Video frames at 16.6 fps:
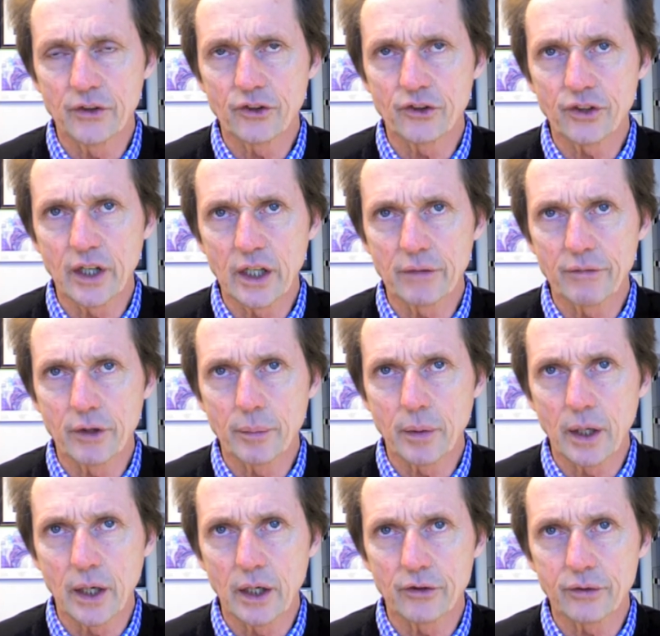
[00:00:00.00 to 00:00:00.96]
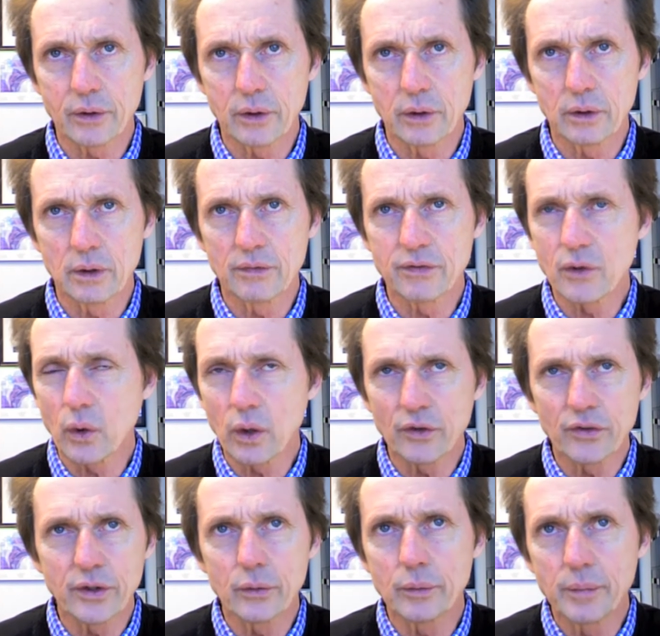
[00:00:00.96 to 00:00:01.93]
the state of Nebraska. Of
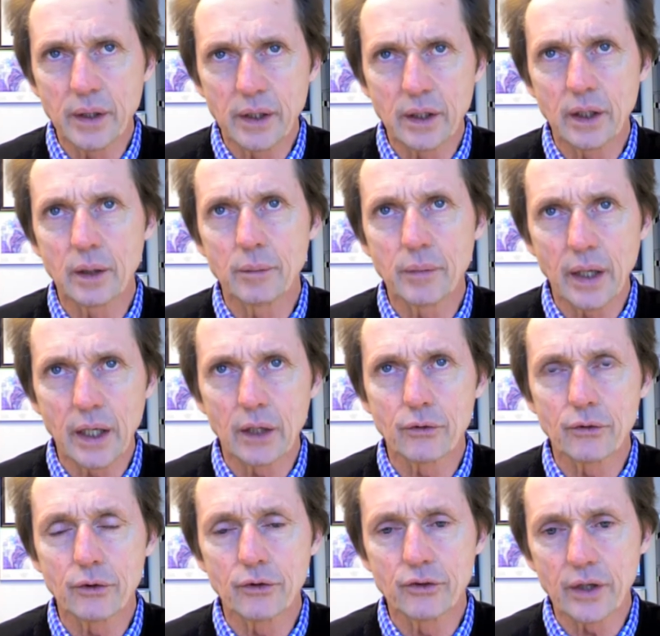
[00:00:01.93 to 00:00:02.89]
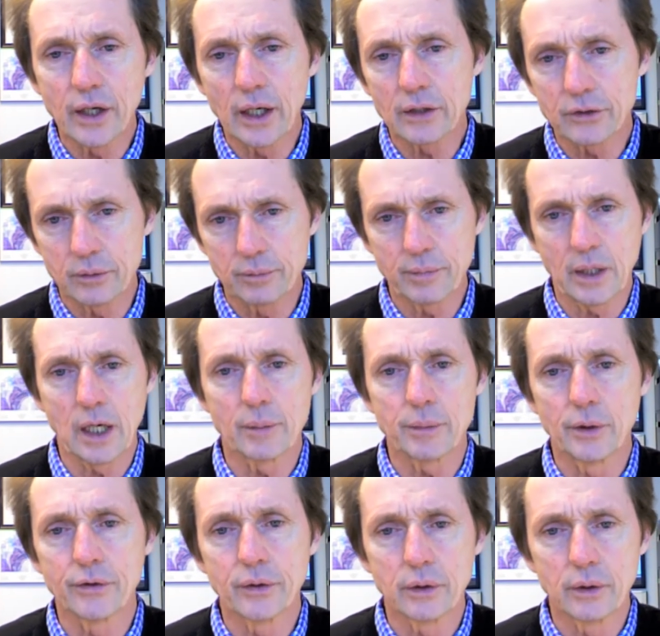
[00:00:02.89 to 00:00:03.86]
course, he would be named Andrew Jackson
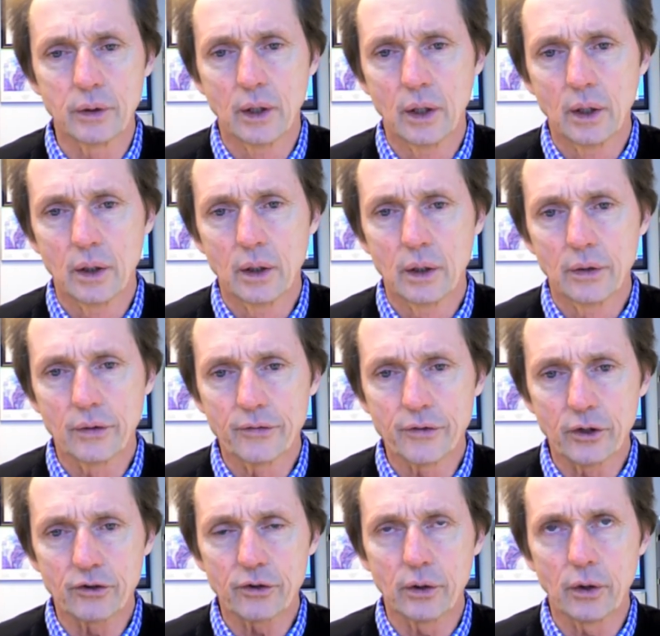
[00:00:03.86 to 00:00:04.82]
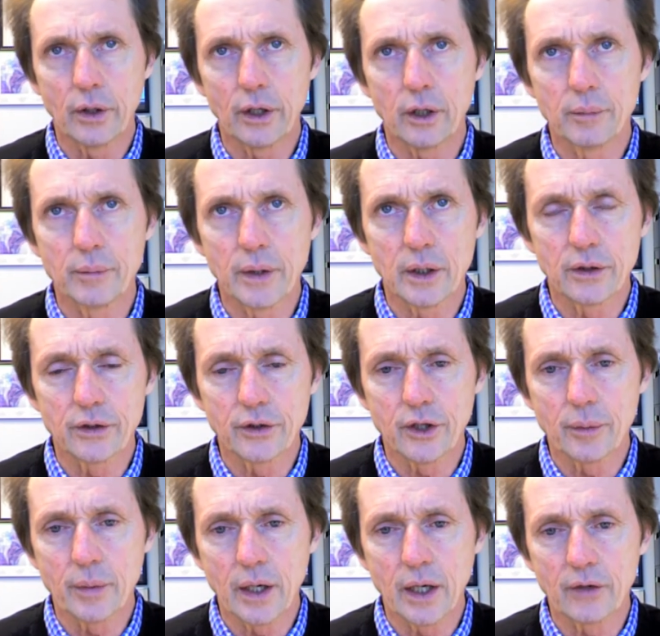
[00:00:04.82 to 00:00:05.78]
Poppleton the first lawyer admitted to the
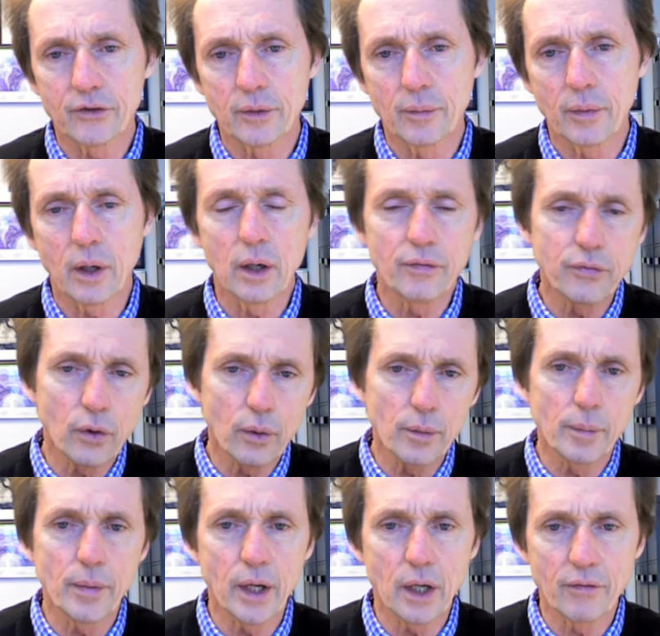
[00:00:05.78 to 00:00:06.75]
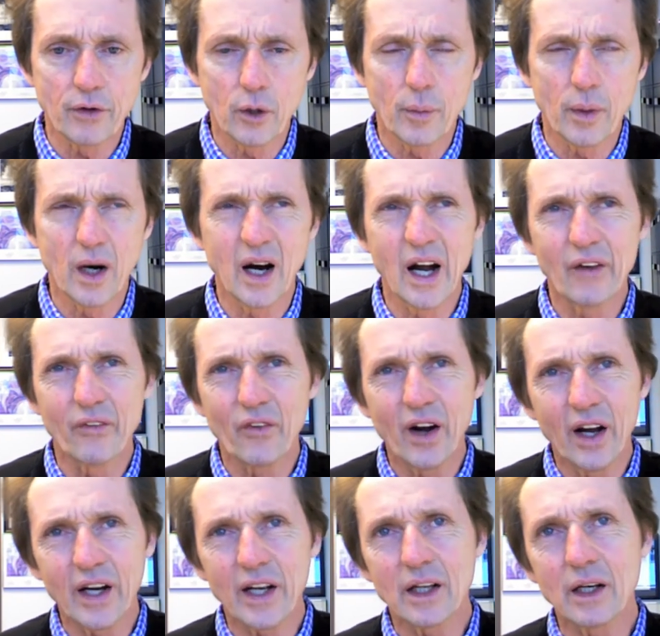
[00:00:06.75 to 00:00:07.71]
Nebraska bar, former mayor of Omaha.
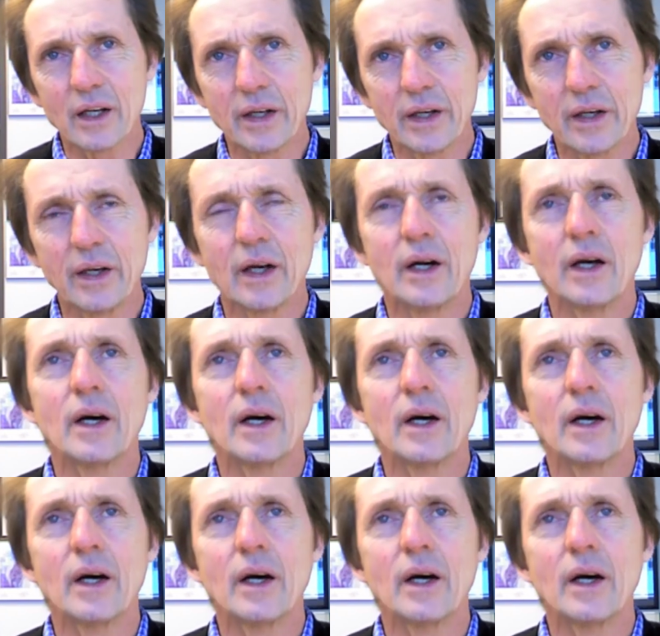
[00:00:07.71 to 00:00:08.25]
Ironically,